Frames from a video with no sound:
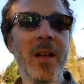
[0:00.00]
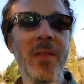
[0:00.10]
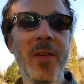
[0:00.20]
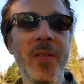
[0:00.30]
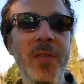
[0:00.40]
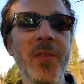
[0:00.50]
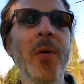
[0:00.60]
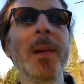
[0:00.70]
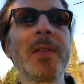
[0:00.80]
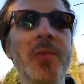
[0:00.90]
There's
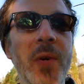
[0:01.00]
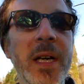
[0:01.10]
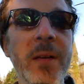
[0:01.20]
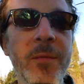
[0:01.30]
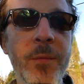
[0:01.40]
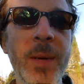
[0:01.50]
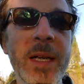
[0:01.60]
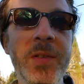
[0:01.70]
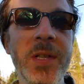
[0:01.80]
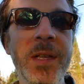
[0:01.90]
so much great
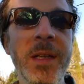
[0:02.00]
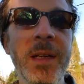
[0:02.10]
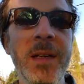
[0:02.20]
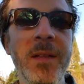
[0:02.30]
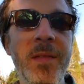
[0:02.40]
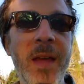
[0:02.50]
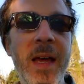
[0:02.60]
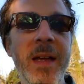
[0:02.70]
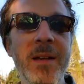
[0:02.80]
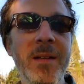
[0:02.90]
information
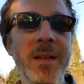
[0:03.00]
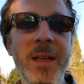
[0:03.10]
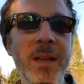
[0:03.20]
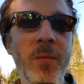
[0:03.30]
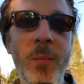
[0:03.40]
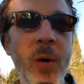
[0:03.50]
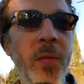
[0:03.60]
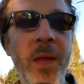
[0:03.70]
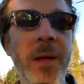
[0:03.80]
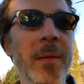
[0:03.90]
that
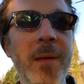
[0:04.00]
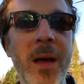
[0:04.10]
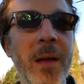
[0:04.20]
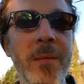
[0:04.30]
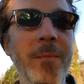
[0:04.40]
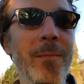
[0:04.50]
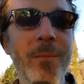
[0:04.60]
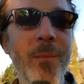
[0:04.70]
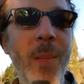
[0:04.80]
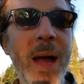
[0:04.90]
both on
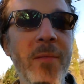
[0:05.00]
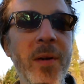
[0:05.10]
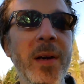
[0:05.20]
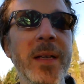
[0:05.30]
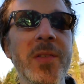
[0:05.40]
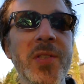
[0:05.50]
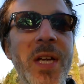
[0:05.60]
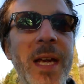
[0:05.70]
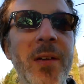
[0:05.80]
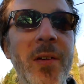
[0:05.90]
my various
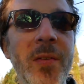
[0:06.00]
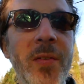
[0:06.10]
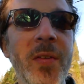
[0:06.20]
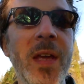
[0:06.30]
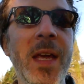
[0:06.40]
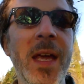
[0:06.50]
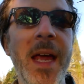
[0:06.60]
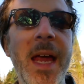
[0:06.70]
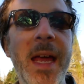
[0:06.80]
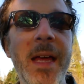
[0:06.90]
channels
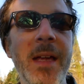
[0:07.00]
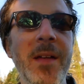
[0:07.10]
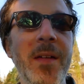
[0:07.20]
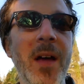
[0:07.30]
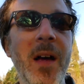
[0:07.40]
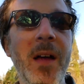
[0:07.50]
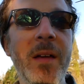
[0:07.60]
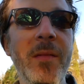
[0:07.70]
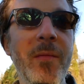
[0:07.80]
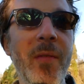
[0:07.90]
and
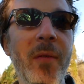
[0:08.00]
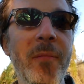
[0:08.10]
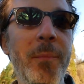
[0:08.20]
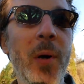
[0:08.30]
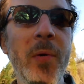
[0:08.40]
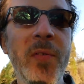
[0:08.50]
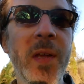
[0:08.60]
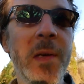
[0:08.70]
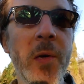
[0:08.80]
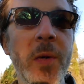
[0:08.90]
on the posts
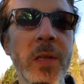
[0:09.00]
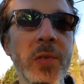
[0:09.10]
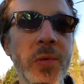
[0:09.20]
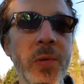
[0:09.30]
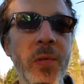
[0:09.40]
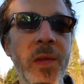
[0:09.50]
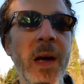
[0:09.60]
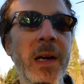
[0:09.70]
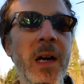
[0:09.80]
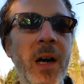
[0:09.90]
on
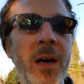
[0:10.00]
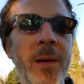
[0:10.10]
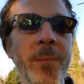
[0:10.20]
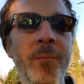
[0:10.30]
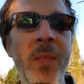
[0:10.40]
knowingthetruth.com